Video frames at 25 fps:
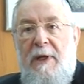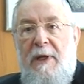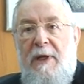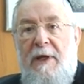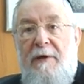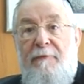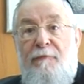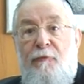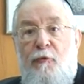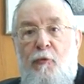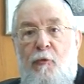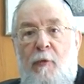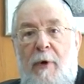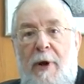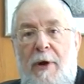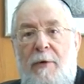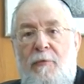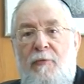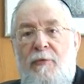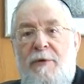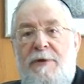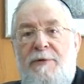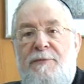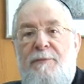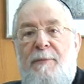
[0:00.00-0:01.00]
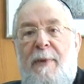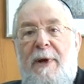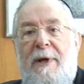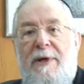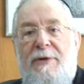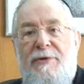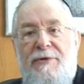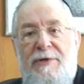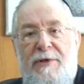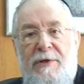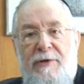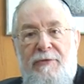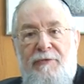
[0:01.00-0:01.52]
If one with my
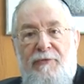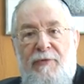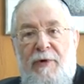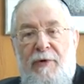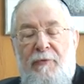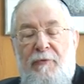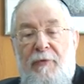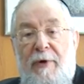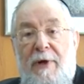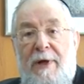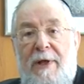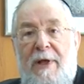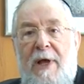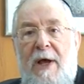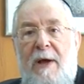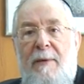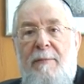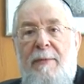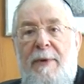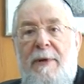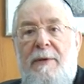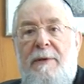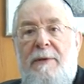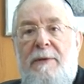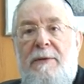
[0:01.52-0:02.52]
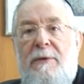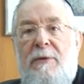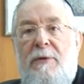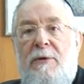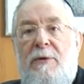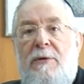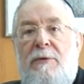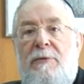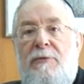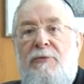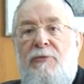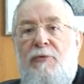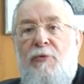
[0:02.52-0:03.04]
children will come in
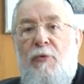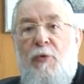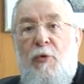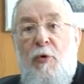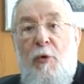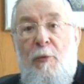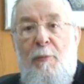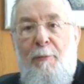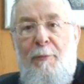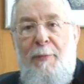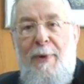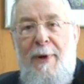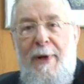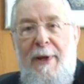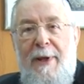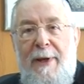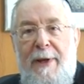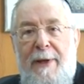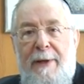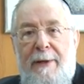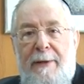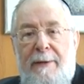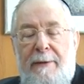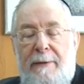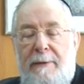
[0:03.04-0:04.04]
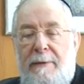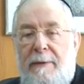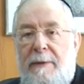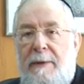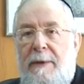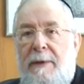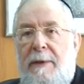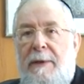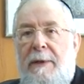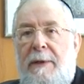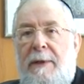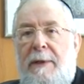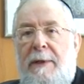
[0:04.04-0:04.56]
to complain,
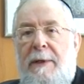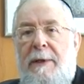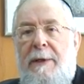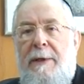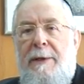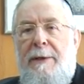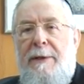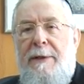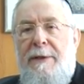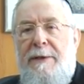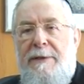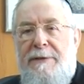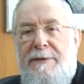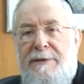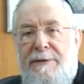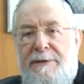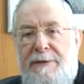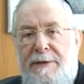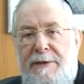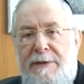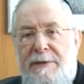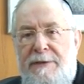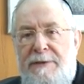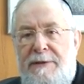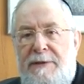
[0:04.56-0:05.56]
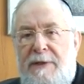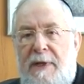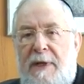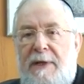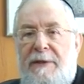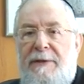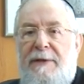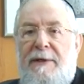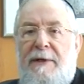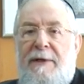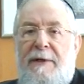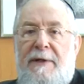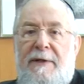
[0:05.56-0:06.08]
he needs this
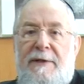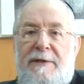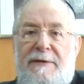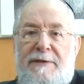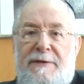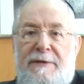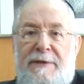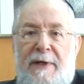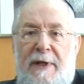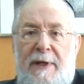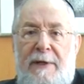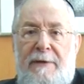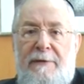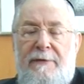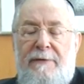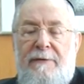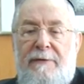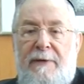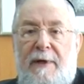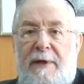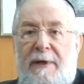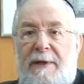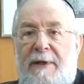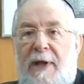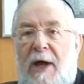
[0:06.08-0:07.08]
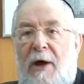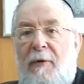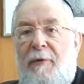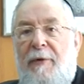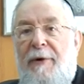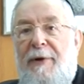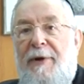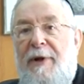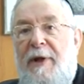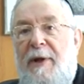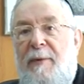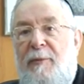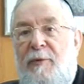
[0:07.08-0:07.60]
and he needs that, and our
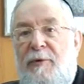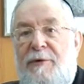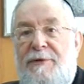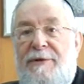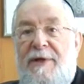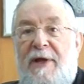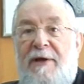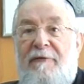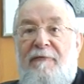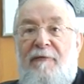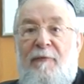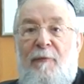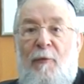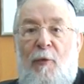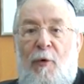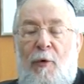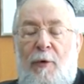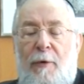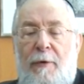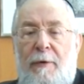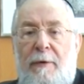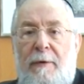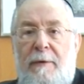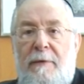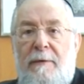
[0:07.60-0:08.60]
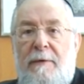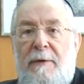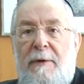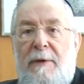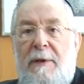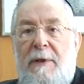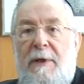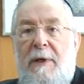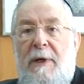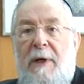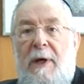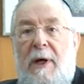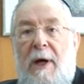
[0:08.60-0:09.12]
neighbors have more,
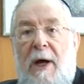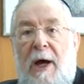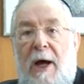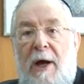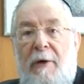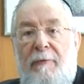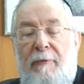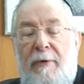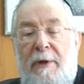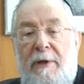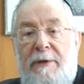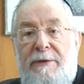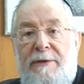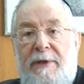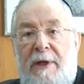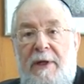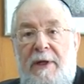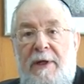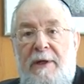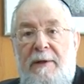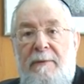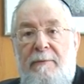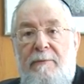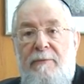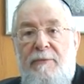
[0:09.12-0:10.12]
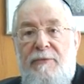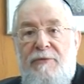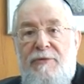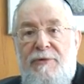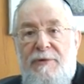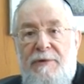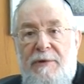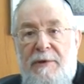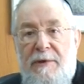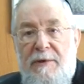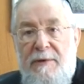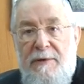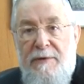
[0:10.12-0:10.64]
I will tell him,
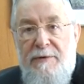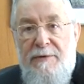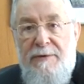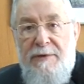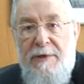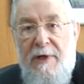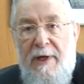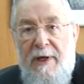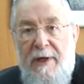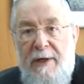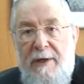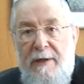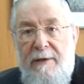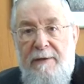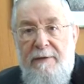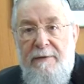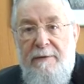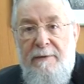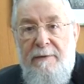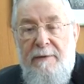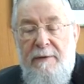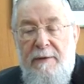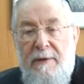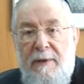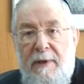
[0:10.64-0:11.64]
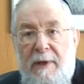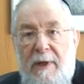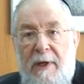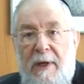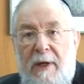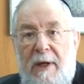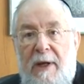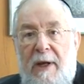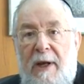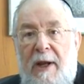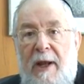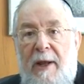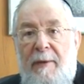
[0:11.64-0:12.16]
child,
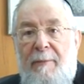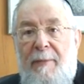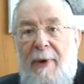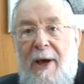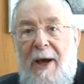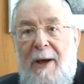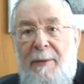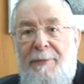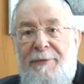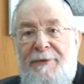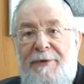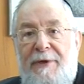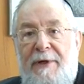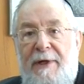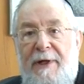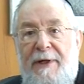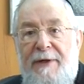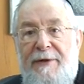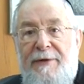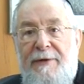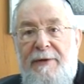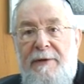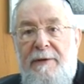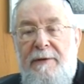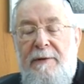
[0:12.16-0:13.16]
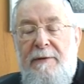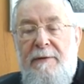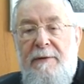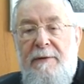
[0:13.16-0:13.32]
climb up the ladder,